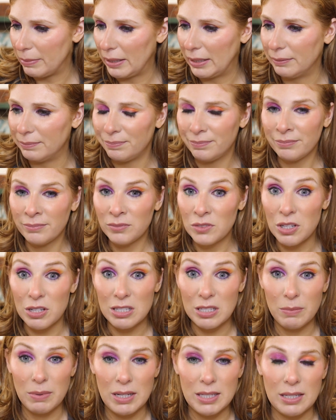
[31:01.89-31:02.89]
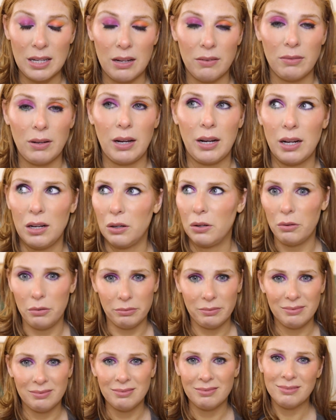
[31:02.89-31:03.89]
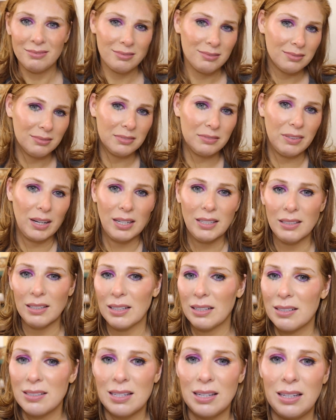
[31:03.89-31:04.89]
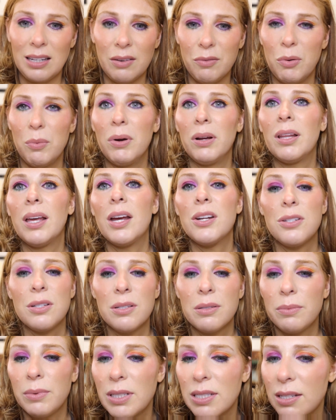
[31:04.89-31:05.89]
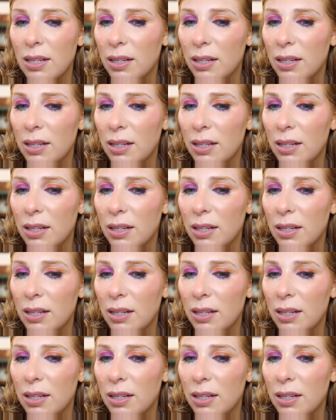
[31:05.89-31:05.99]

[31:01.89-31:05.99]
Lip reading: but just to be safe, I gotta go find it because I never wear lashes once.